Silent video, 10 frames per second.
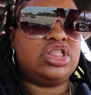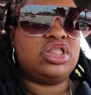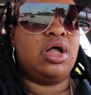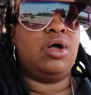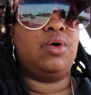
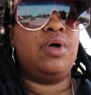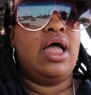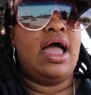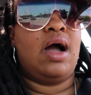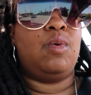So
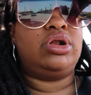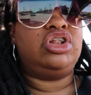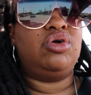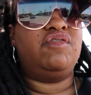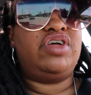I
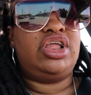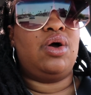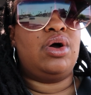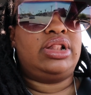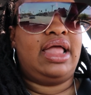wanna do a video
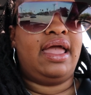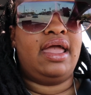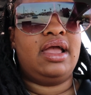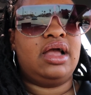on that.